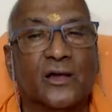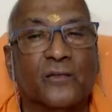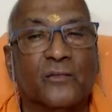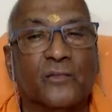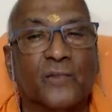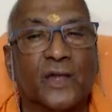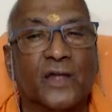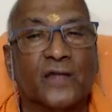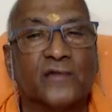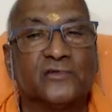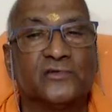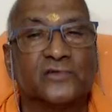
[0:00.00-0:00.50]

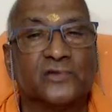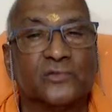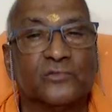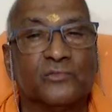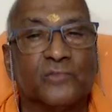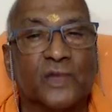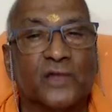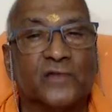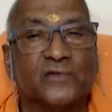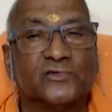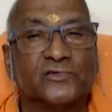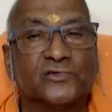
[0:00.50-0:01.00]
my
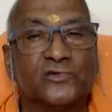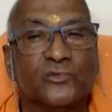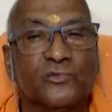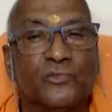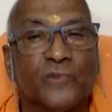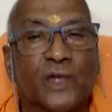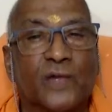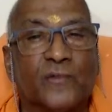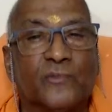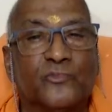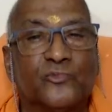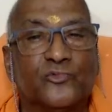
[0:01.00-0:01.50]

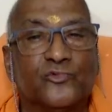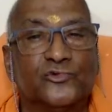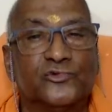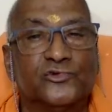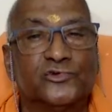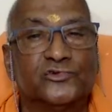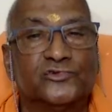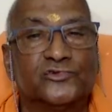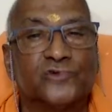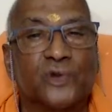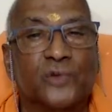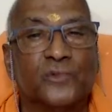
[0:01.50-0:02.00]

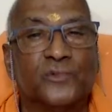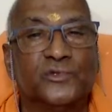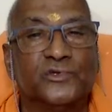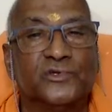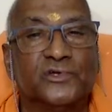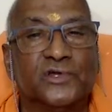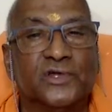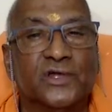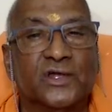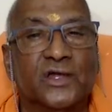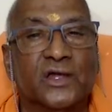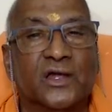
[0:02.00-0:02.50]
Puja
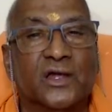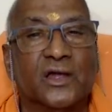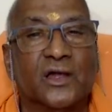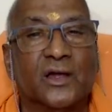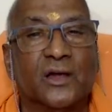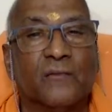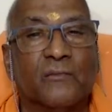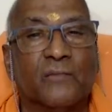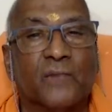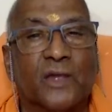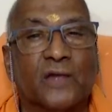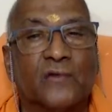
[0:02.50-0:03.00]
Swamiji,
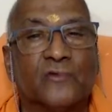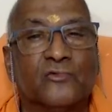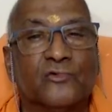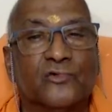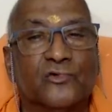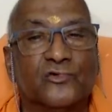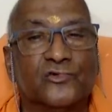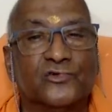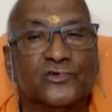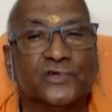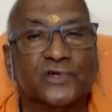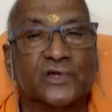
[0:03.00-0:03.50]
my
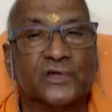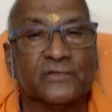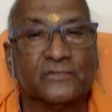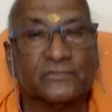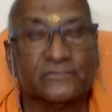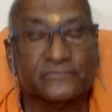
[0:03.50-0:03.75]
Guruji.